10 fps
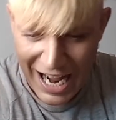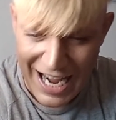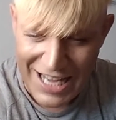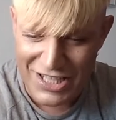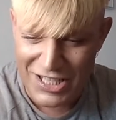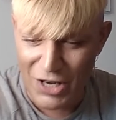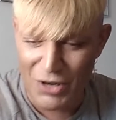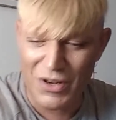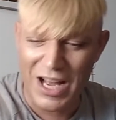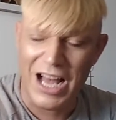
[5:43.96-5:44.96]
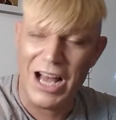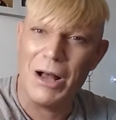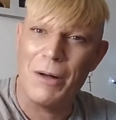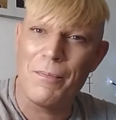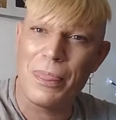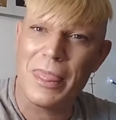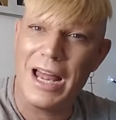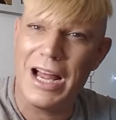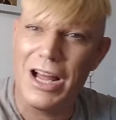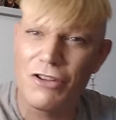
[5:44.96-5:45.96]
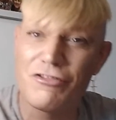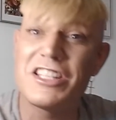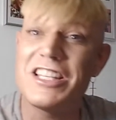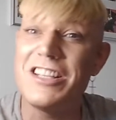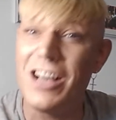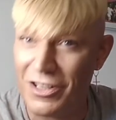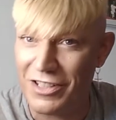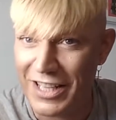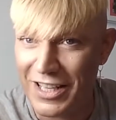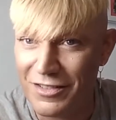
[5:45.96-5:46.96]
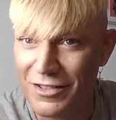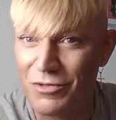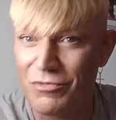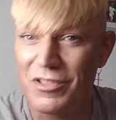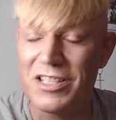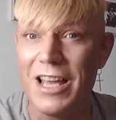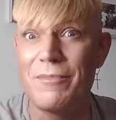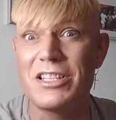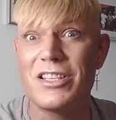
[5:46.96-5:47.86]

And so Christina Huntley, her daughter's name is.